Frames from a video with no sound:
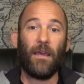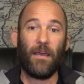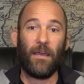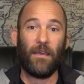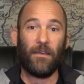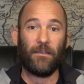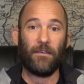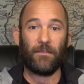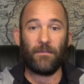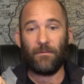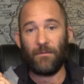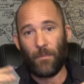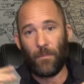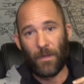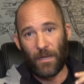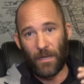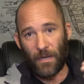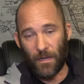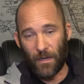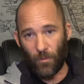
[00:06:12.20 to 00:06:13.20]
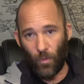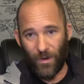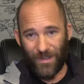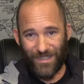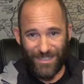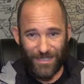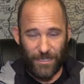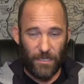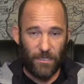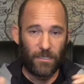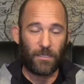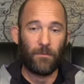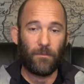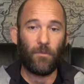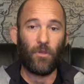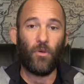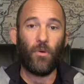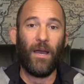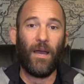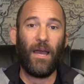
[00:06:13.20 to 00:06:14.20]
is, depending on what system
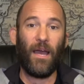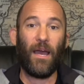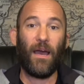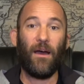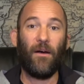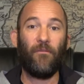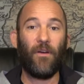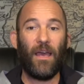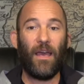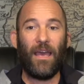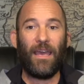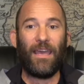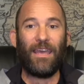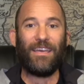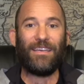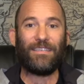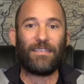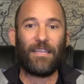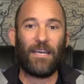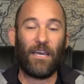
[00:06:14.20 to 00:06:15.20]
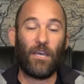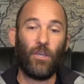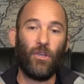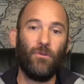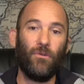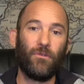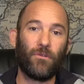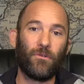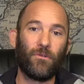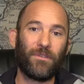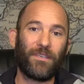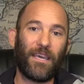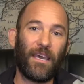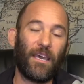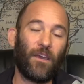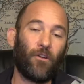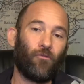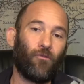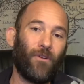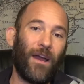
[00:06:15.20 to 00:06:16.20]
you have, is that users can
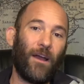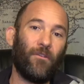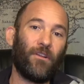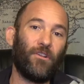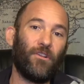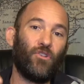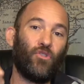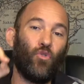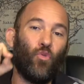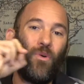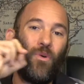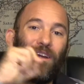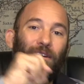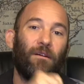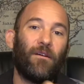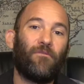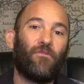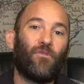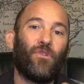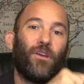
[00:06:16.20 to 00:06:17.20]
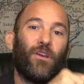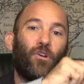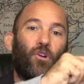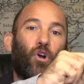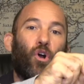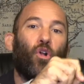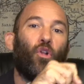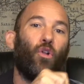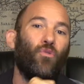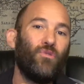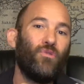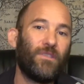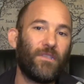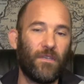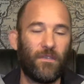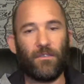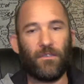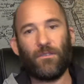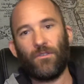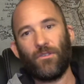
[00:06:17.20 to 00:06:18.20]
get routed to wherever their
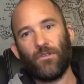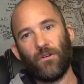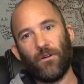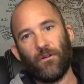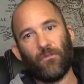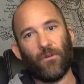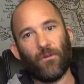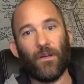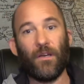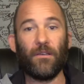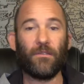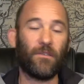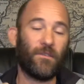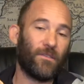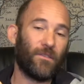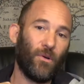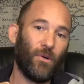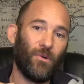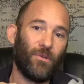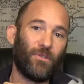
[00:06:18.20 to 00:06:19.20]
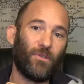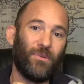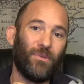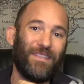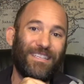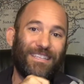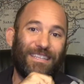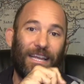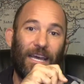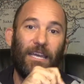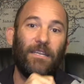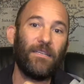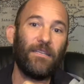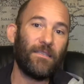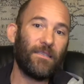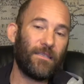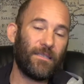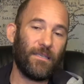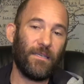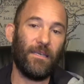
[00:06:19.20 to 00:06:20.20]
closest server is. So the
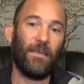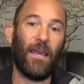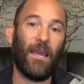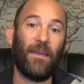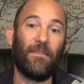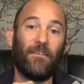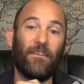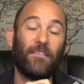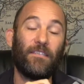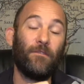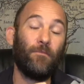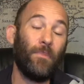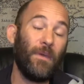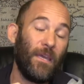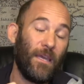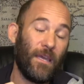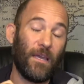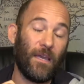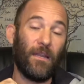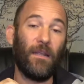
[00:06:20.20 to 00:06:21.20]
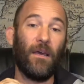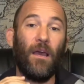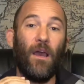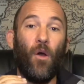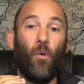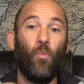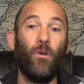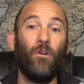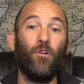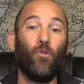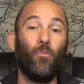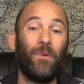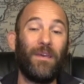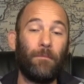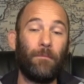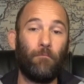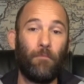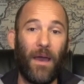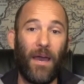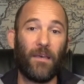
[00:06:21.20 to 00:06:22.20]
latency and the speed will
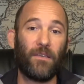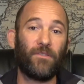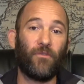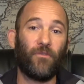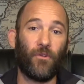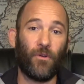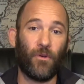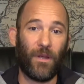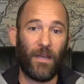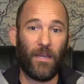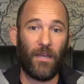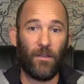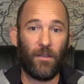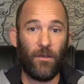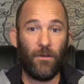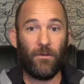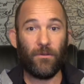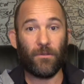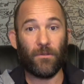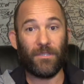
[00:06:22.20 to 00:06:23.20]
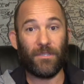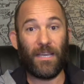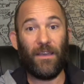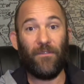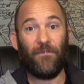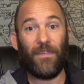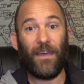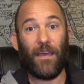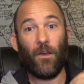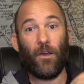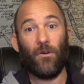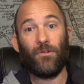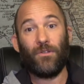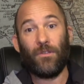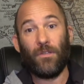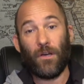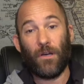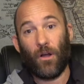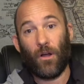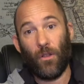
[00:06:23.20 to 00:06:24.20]
be best for your end users if they go to
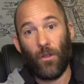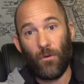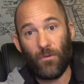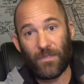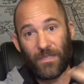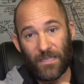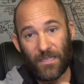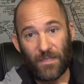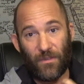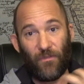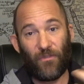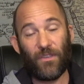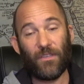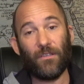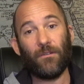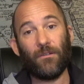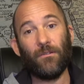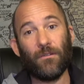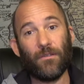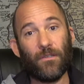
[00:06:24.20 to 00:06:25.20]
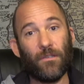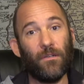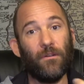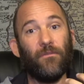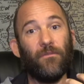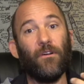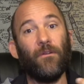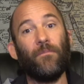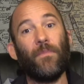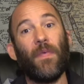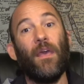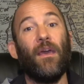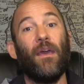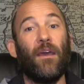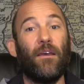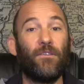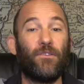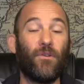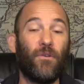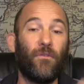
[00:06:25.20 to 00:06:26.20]
the closest physical server.
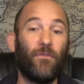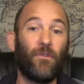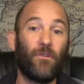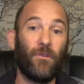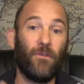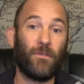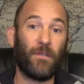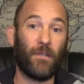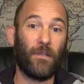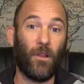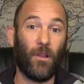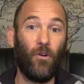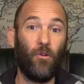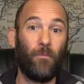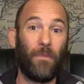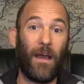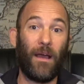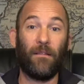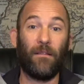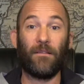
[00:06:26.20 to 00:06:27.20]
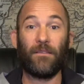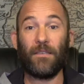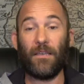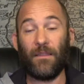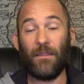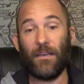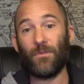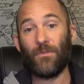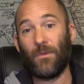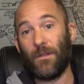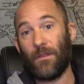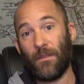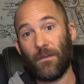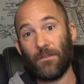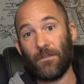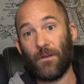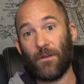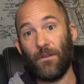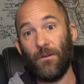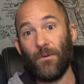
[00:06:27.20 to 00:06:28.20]
And so if you're using load balancing, that's one of the
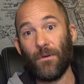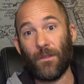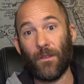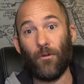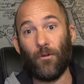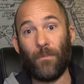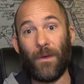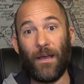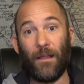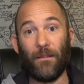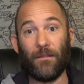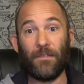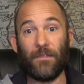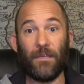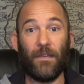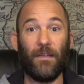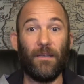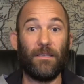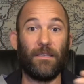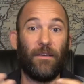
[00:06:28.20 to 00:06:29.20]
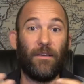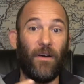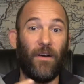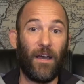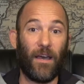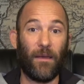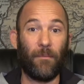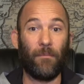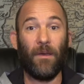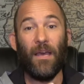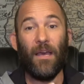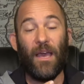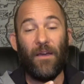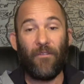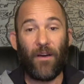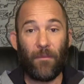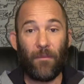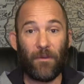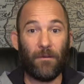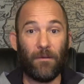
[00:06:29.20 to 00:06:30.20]
things you can do with load balancing is if I'm
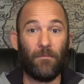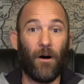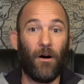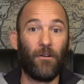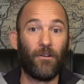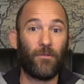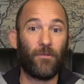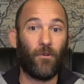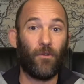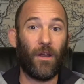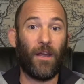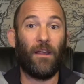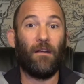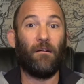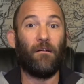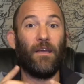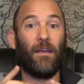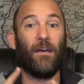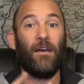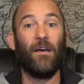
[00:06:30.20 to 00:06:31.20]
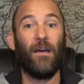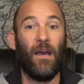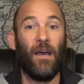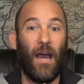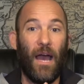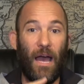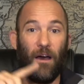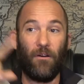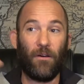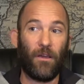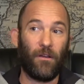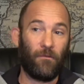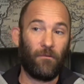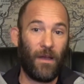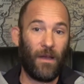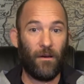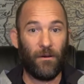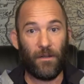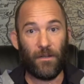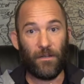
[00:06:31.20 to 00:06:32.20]
in the Baltimore area, I'll get
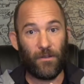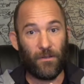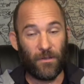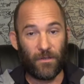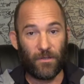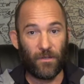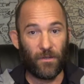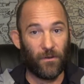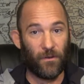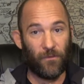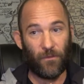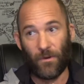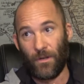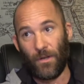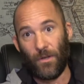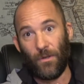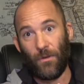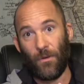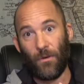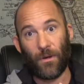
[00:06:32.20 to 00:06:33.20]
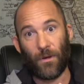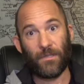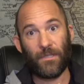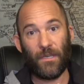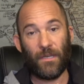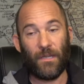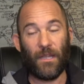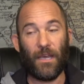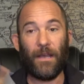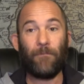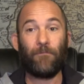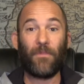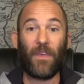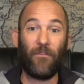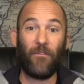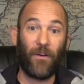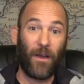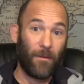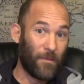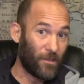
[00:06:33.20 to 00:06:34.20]
routed to the server in New York City.
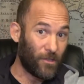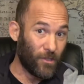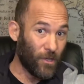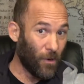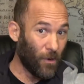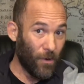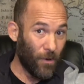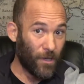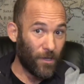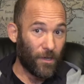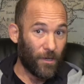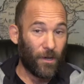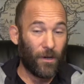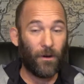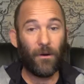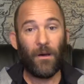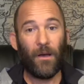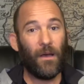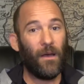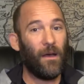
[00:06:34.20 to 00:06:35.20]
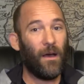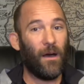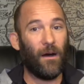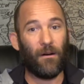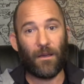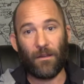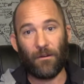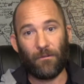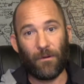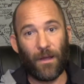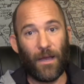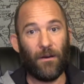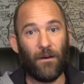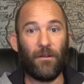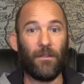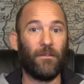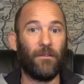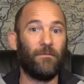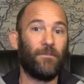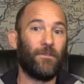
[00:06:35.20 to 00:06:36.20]
If I'm in Tokyo, I'll get
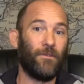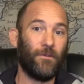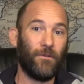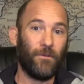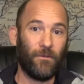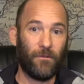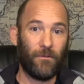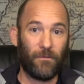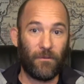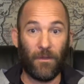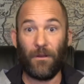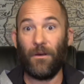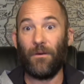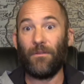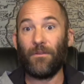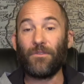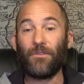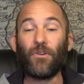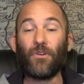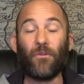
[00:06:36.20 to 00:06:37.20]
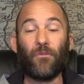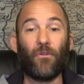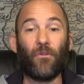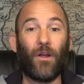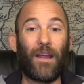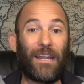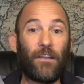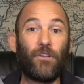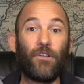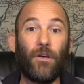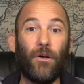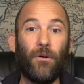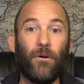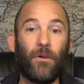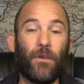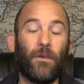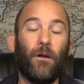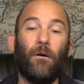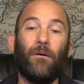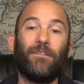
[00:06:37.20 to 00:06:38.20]
routed to, you know, the server in
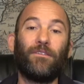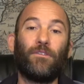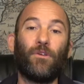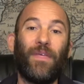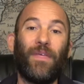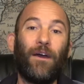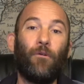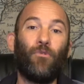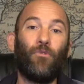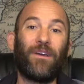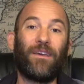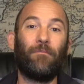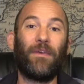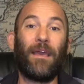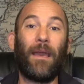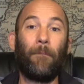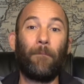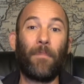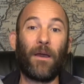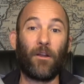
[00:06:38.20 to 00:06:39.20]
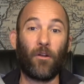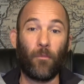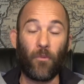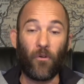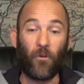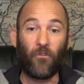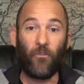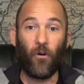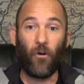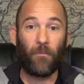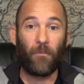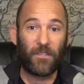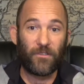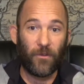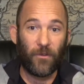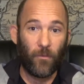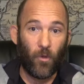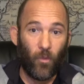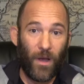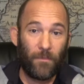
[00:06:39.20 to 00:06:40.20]
Tokyo. And so that will give me a better performance
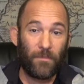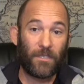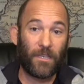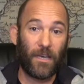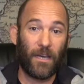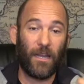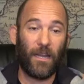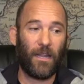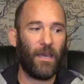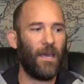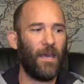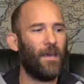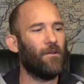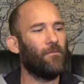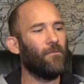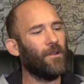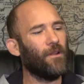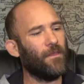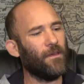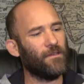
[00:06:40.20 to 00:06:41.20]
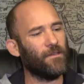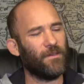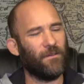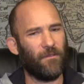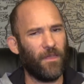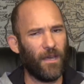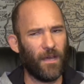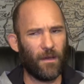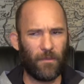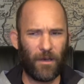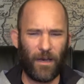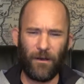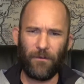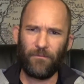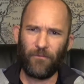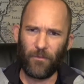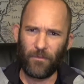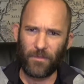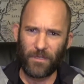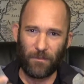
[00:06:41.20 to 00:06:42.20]
from the website. And again, one of the things you have to think
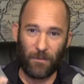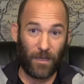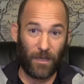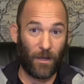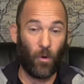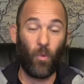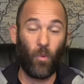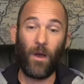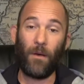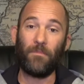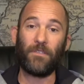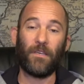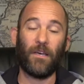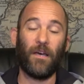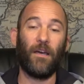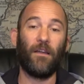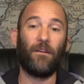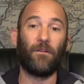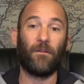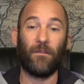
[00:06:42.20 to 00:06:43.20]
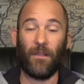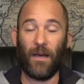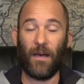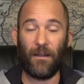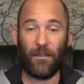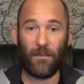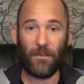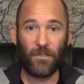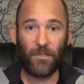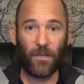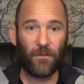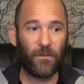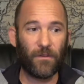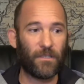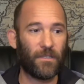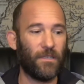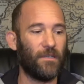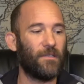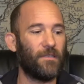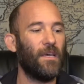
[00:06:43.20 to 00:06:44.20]
about from something like a website or a lot of these
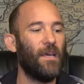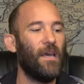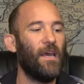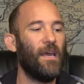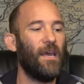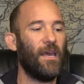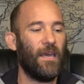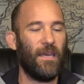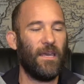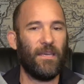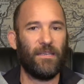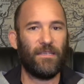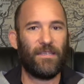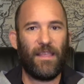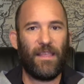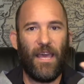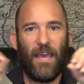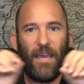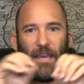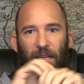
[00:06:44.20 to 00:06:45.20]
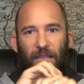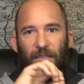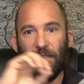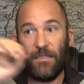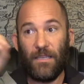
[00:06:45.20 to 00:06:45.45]
services is they can